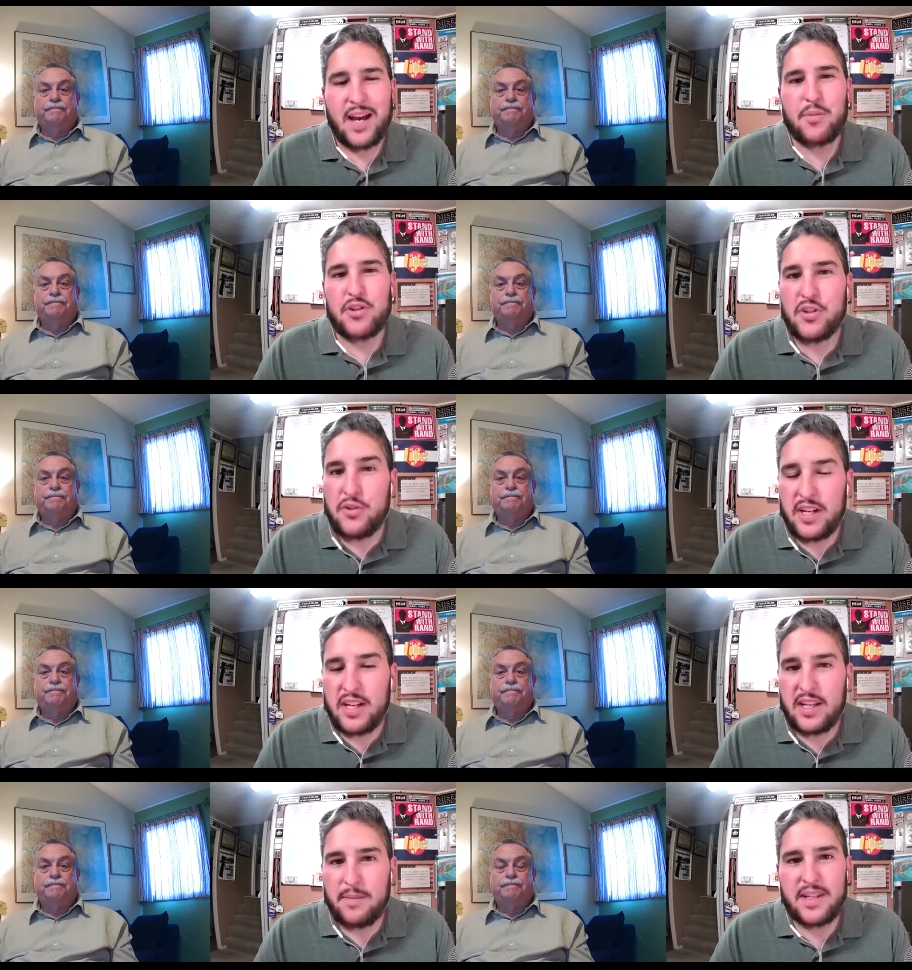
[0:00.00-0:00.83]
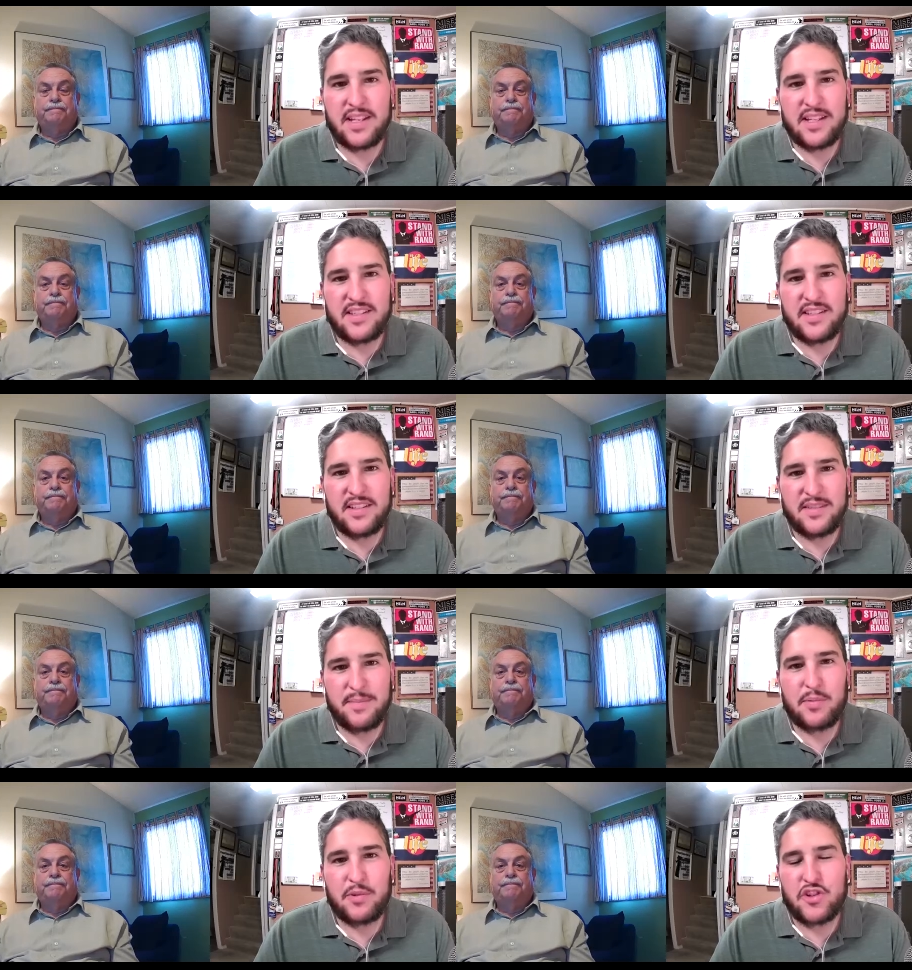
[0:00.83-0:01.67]
Speaker 1: opportunity because the,
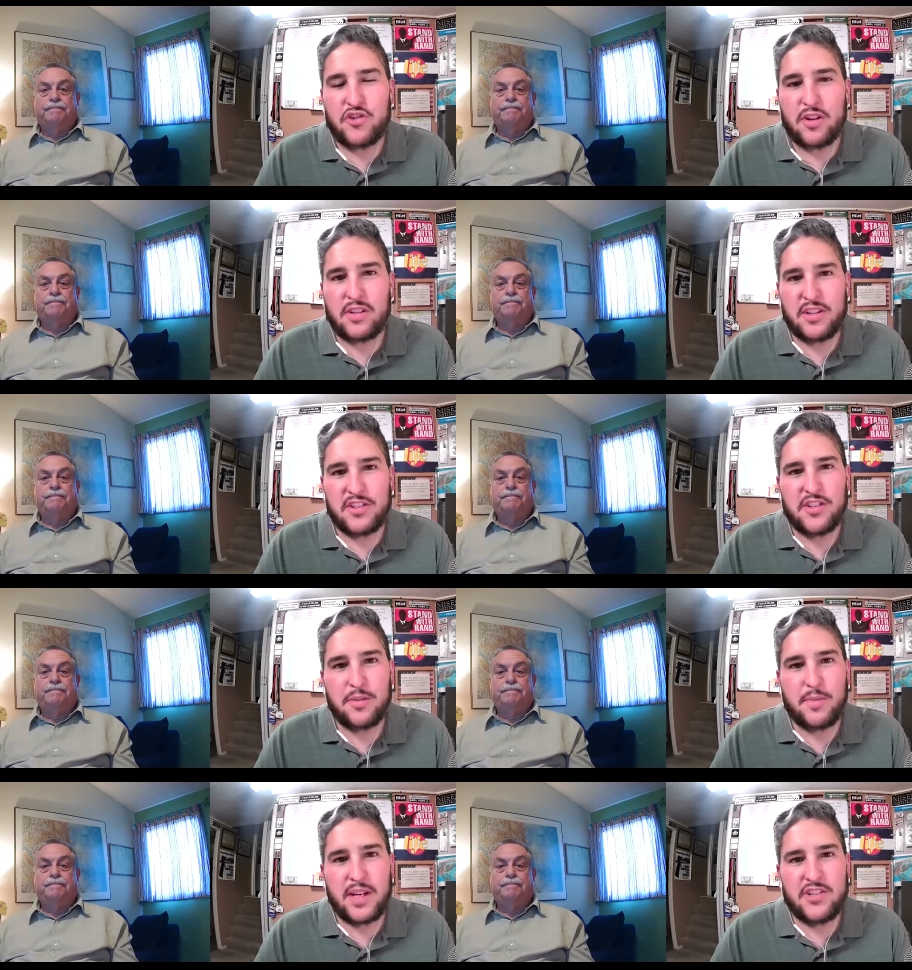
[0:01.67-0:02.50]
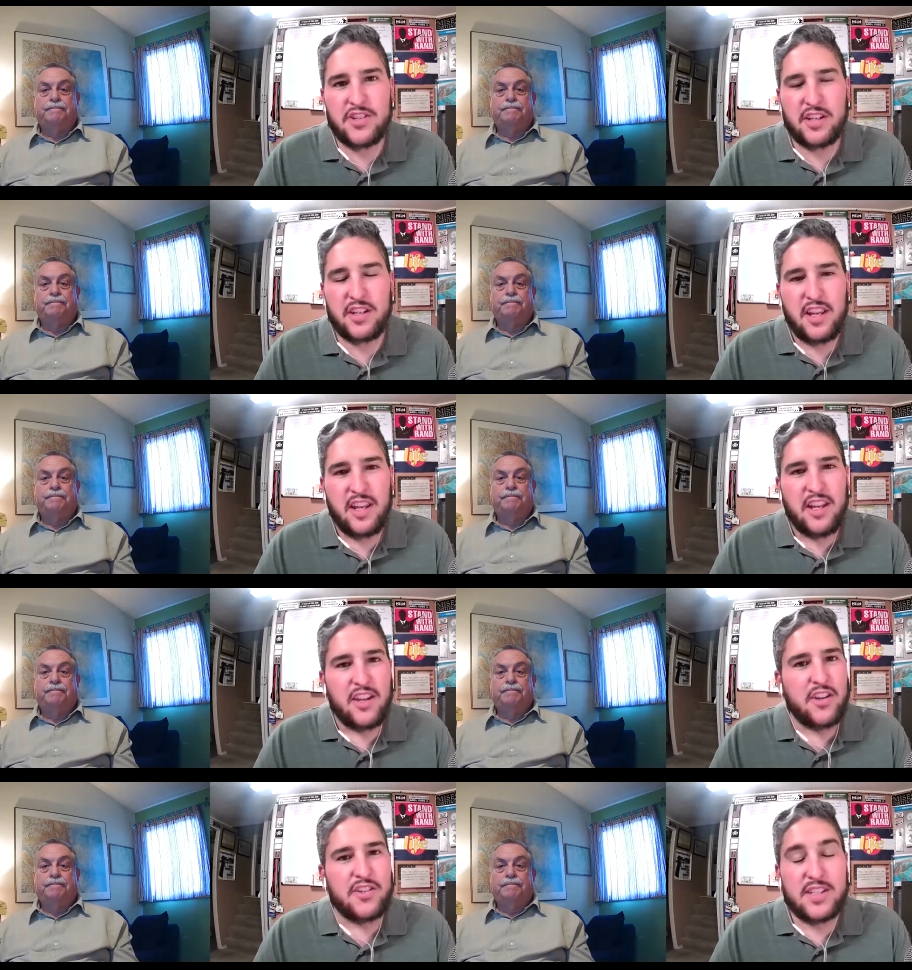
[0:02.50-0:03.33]
people are struggling so much and
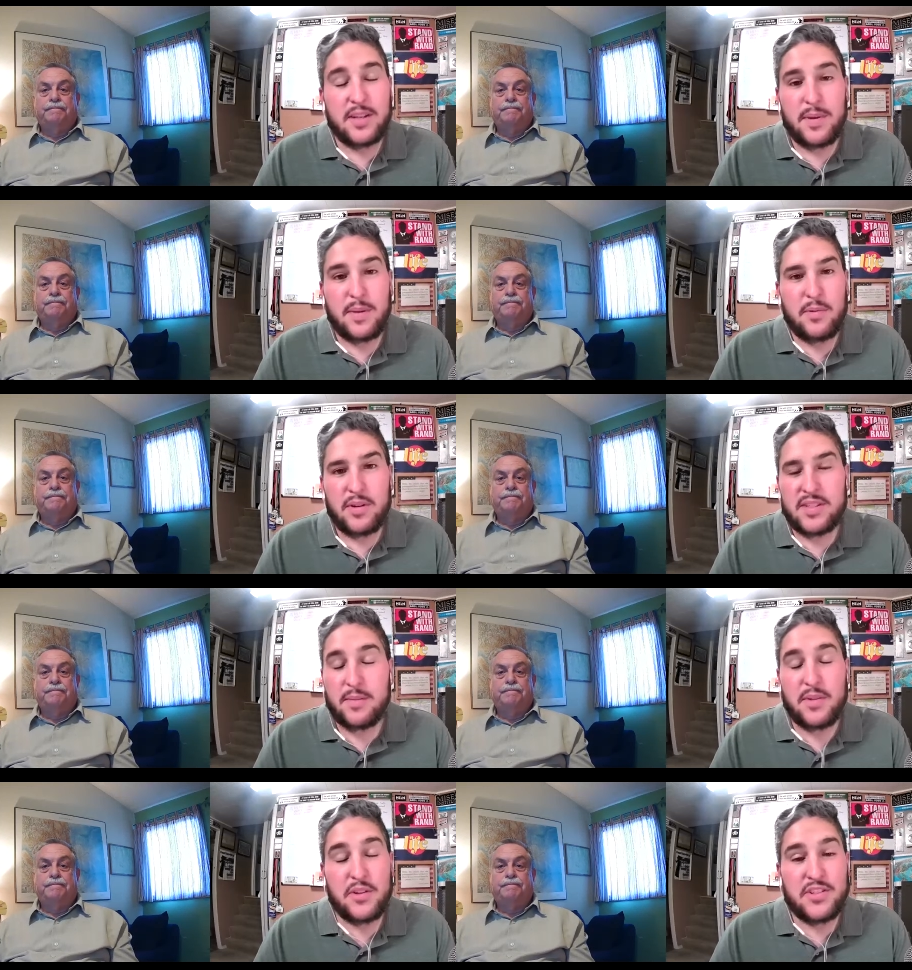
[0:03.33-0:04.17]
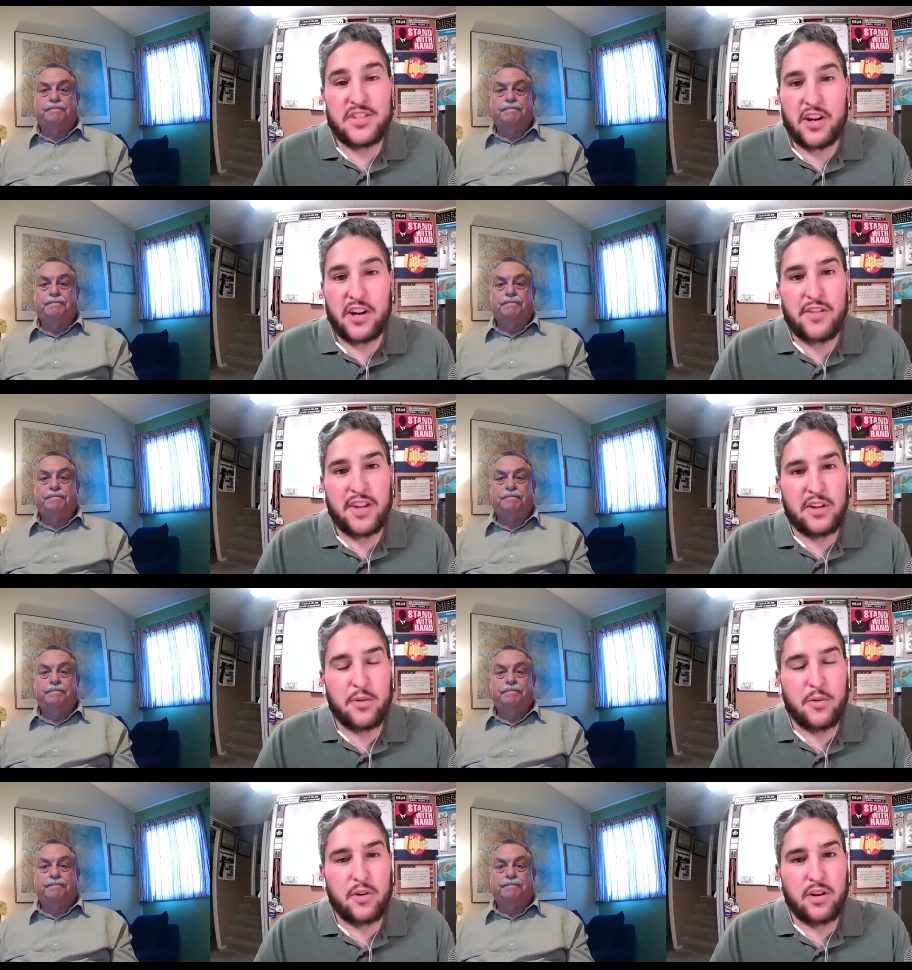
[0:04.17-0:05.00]
you know some people somebody who's
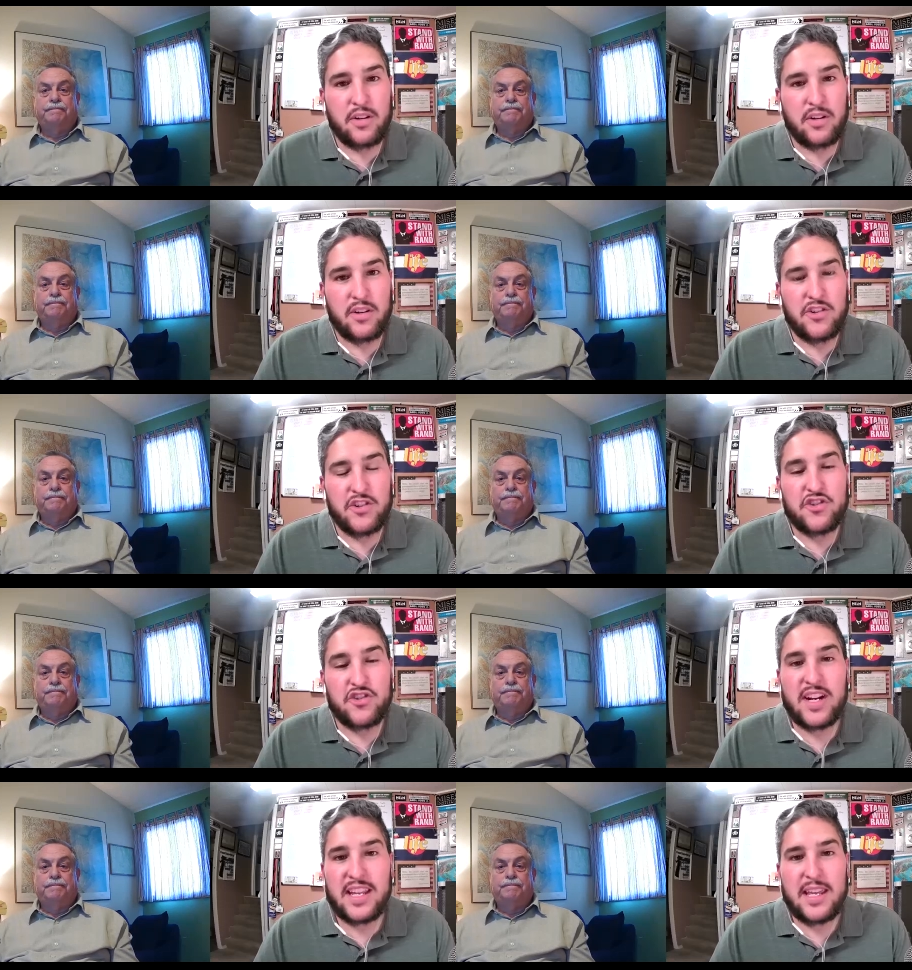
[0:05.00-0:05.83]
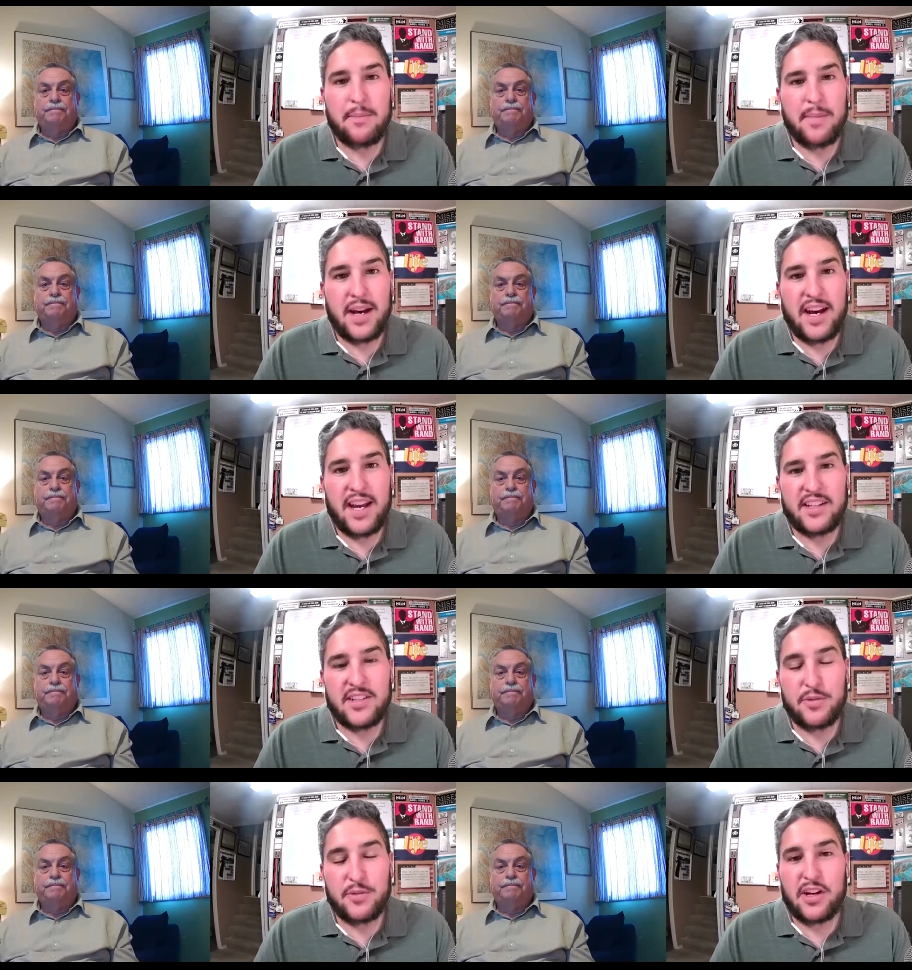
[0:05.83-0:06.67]
starving or you know just trying to get by
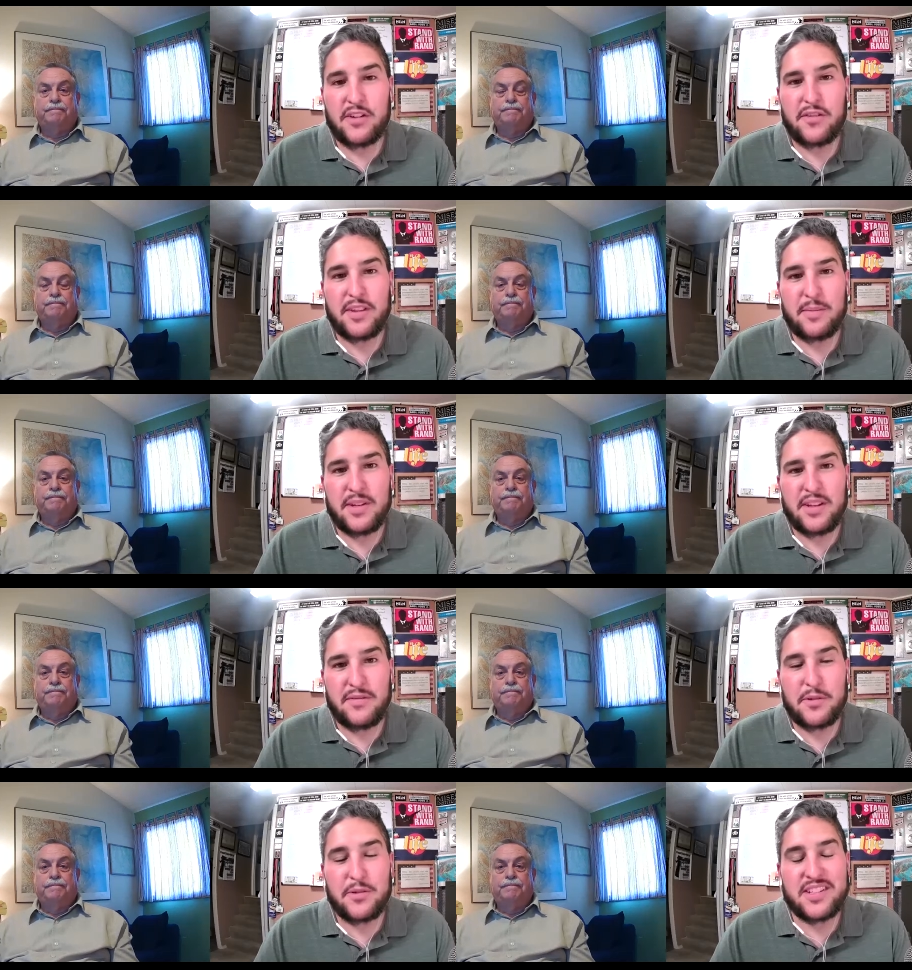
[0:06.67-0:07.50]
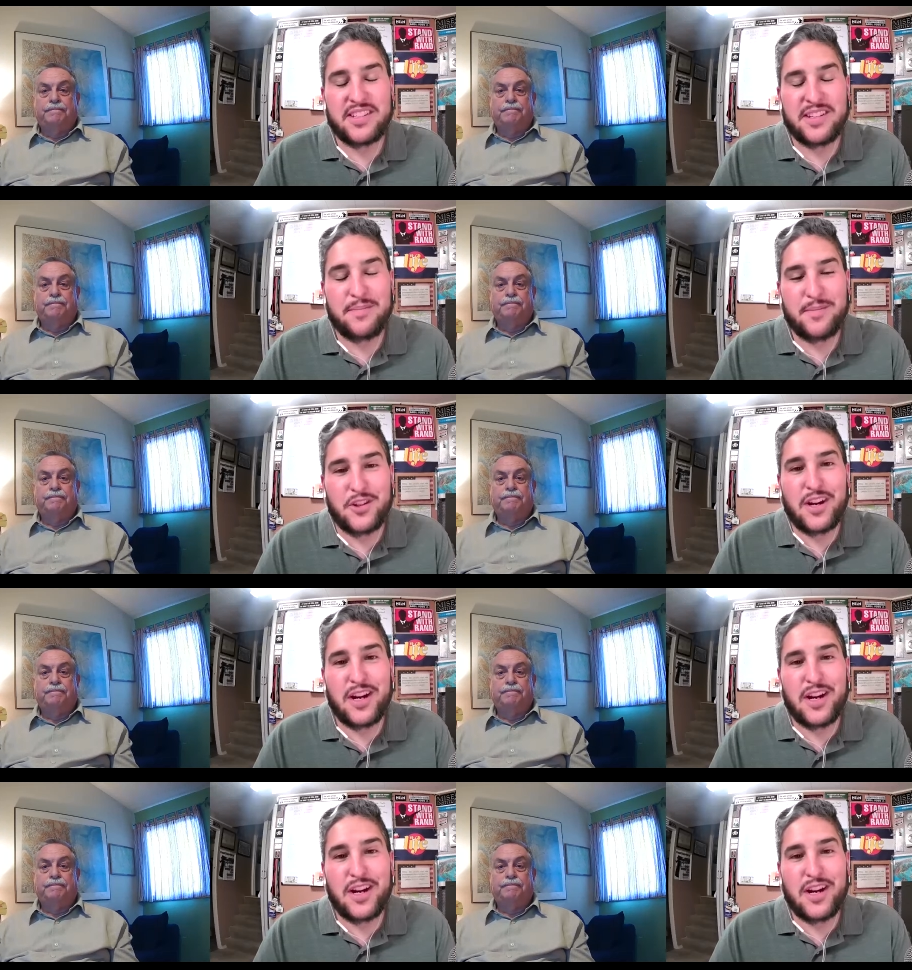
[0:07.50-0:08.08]
it's really hard for them to focus on